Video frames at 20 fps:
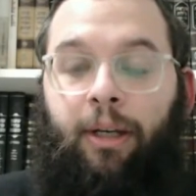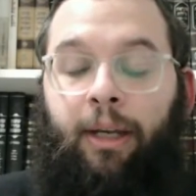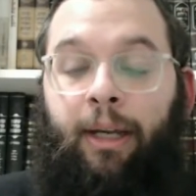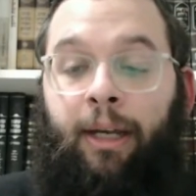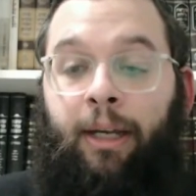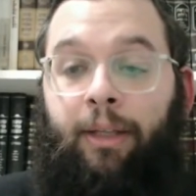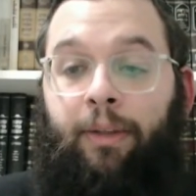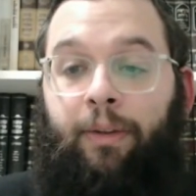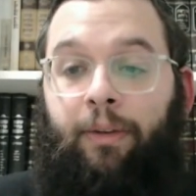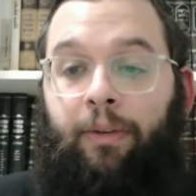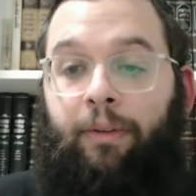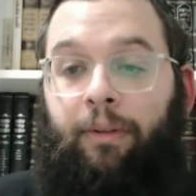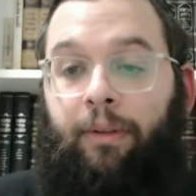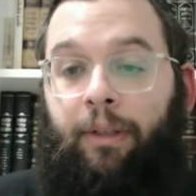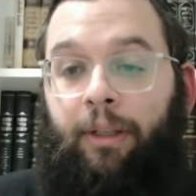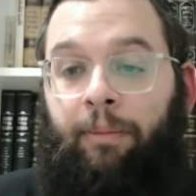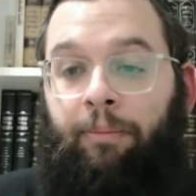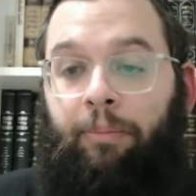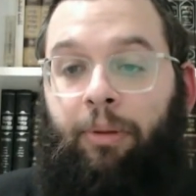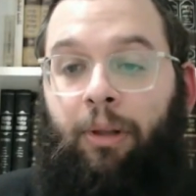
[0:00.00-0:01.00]
and
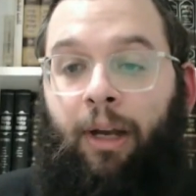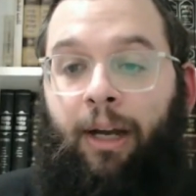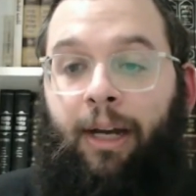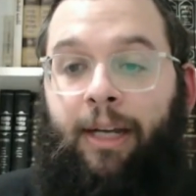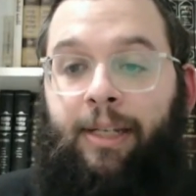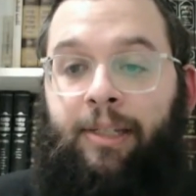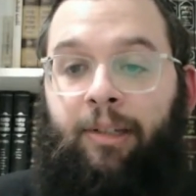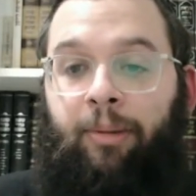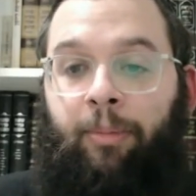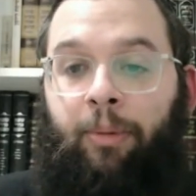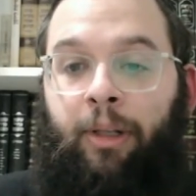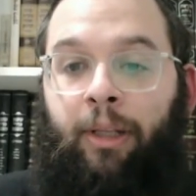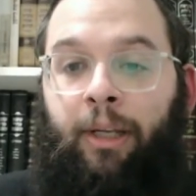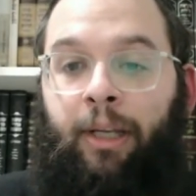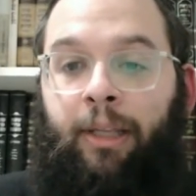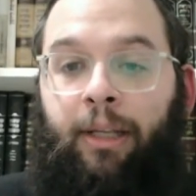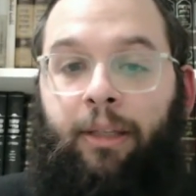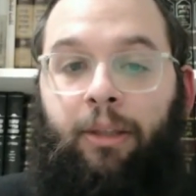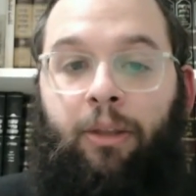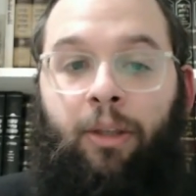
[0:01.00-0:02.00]
implies
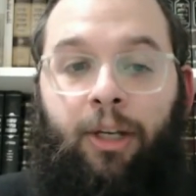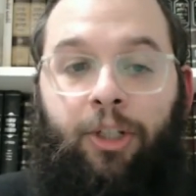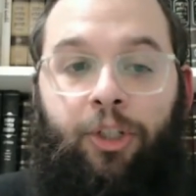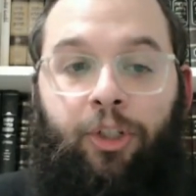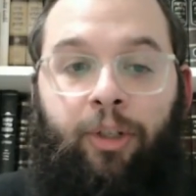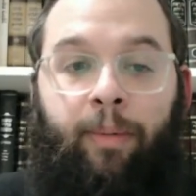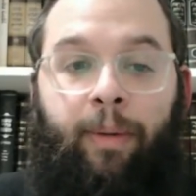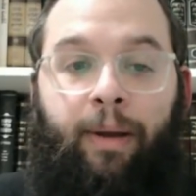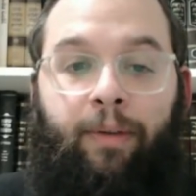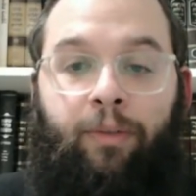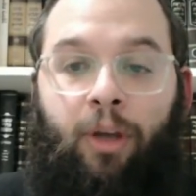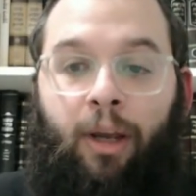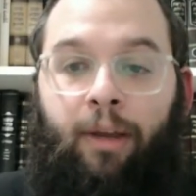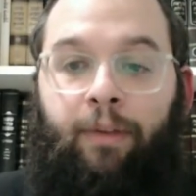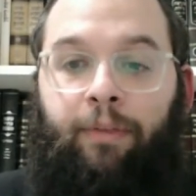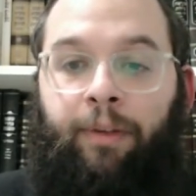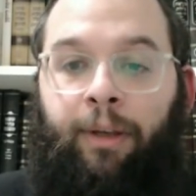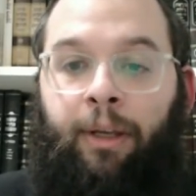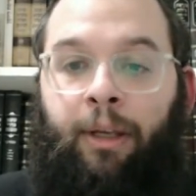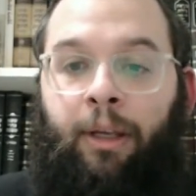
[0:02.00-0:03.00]
similarly that Nashim have
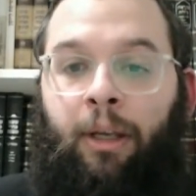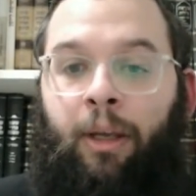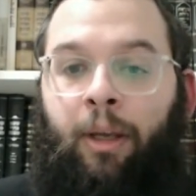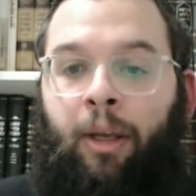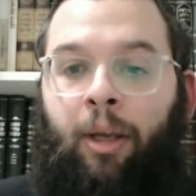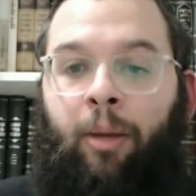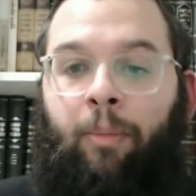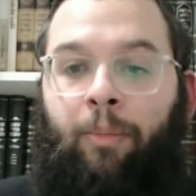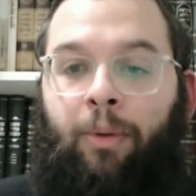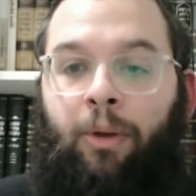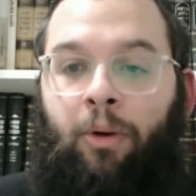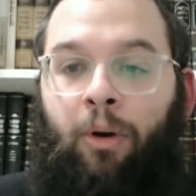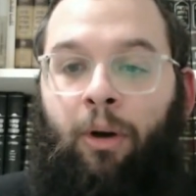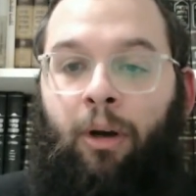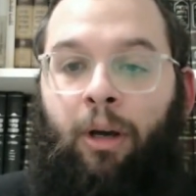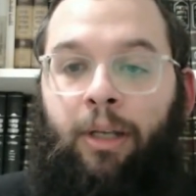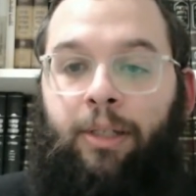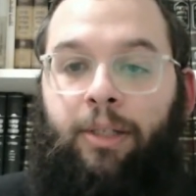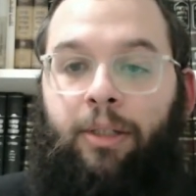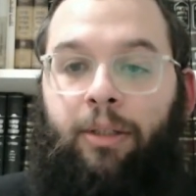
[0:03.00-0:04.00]
Yofi
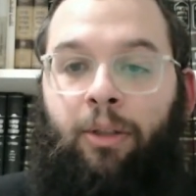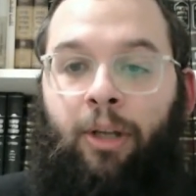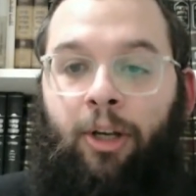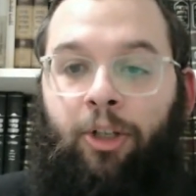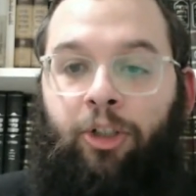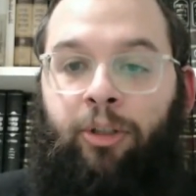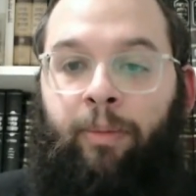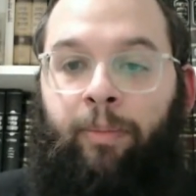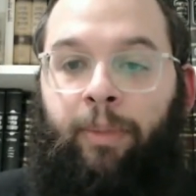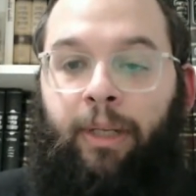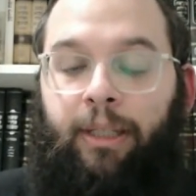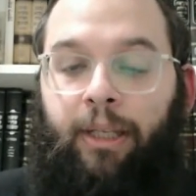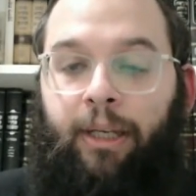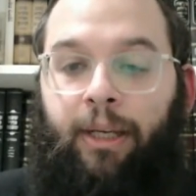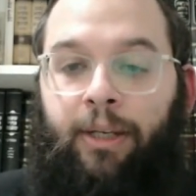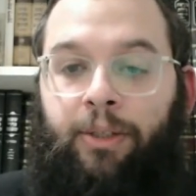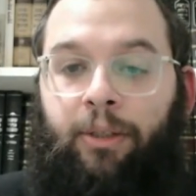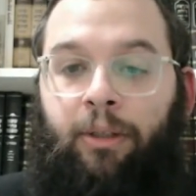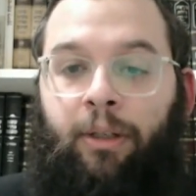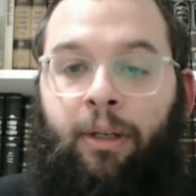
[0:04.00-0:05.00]
because Nashim need
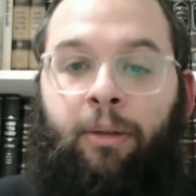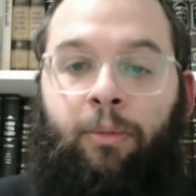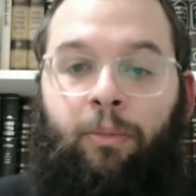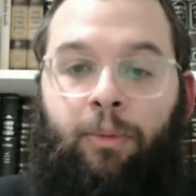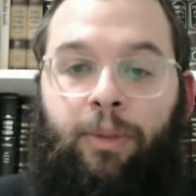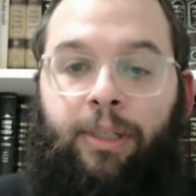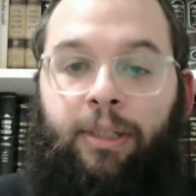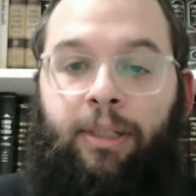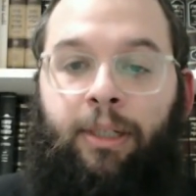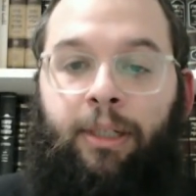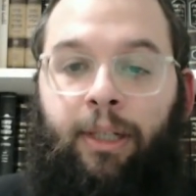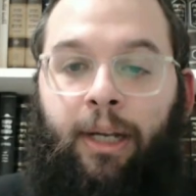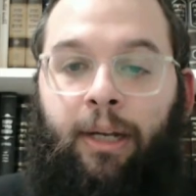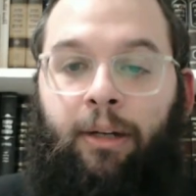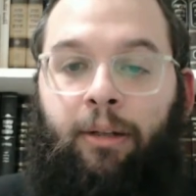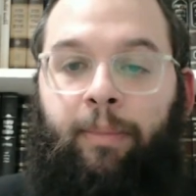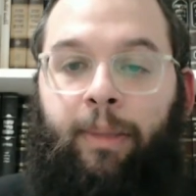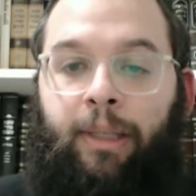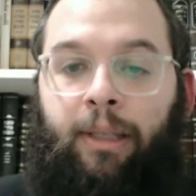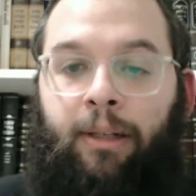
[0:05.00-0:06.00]
Chizuk, and we'll see
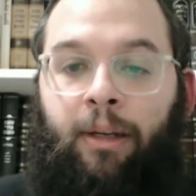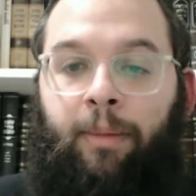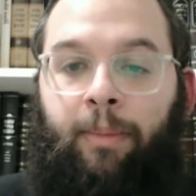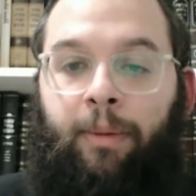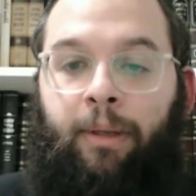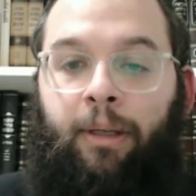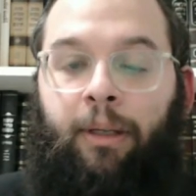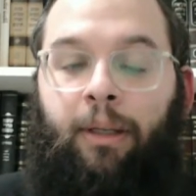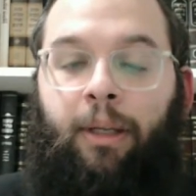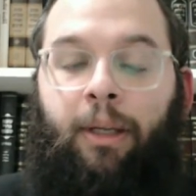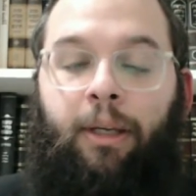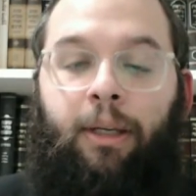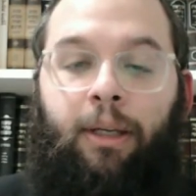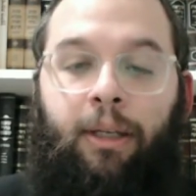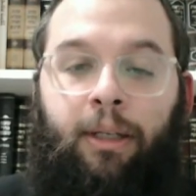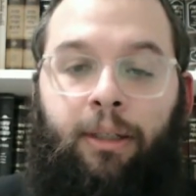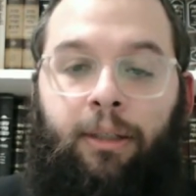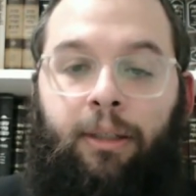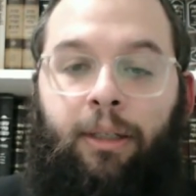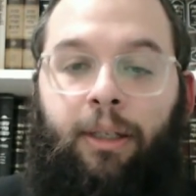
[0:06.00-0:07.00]
later the Mittel Rebbe
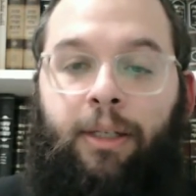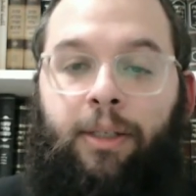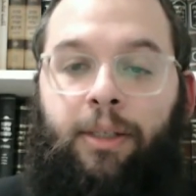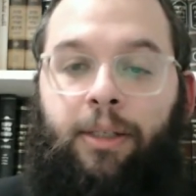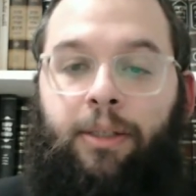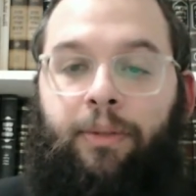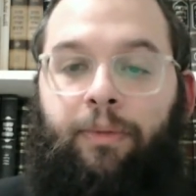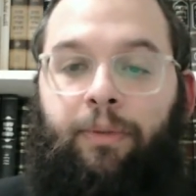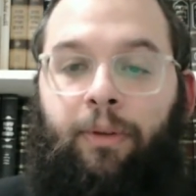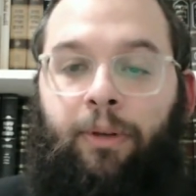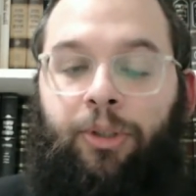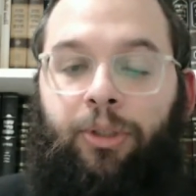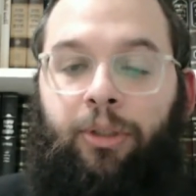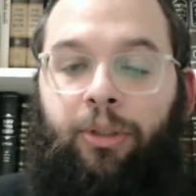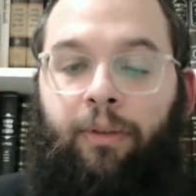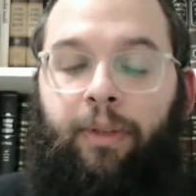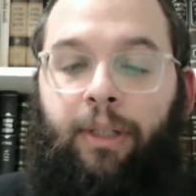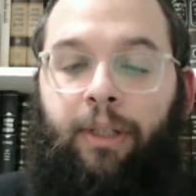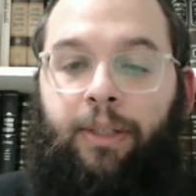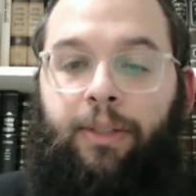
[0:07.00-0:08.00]
and his version
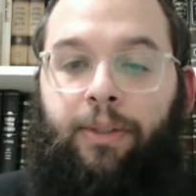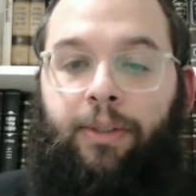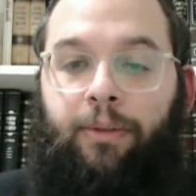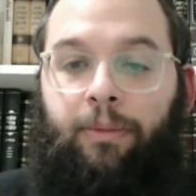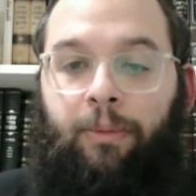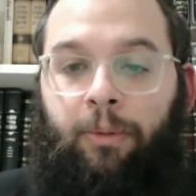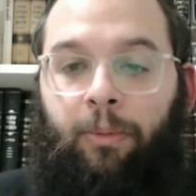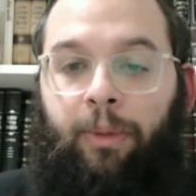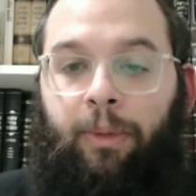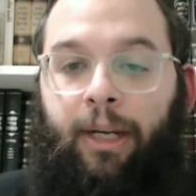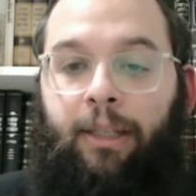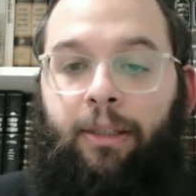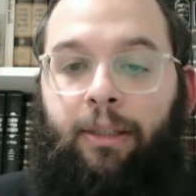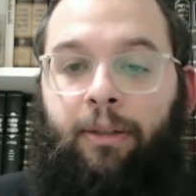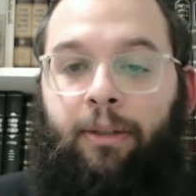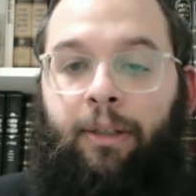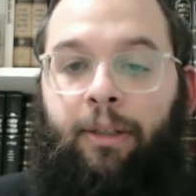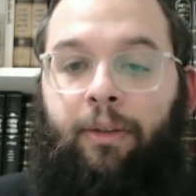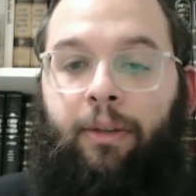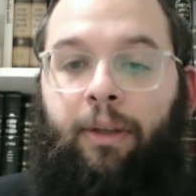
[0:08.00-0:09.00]
of this, when we get
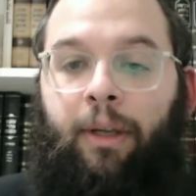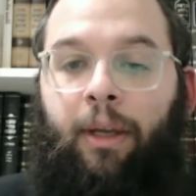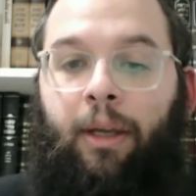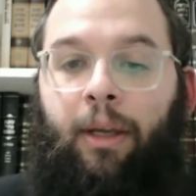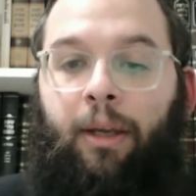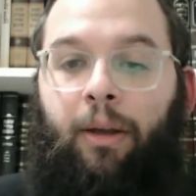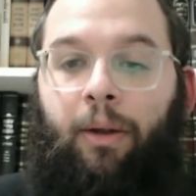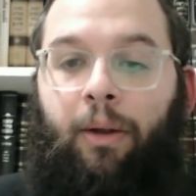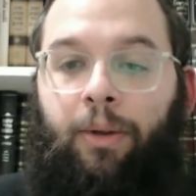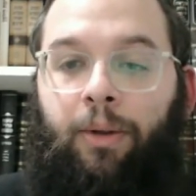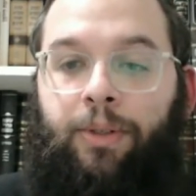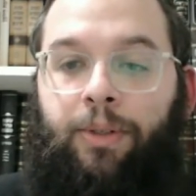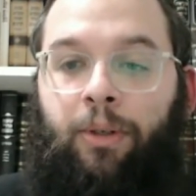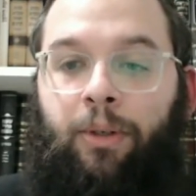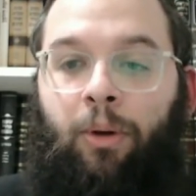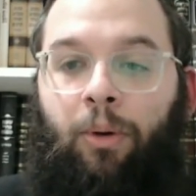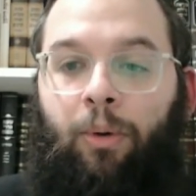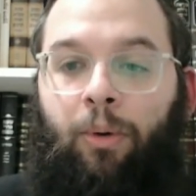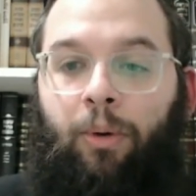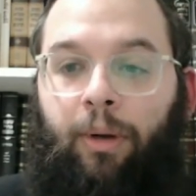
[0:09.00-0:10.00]
to it,
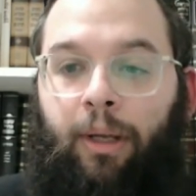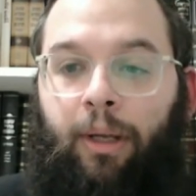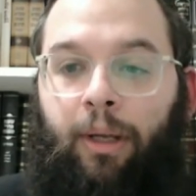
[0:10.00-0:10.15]
also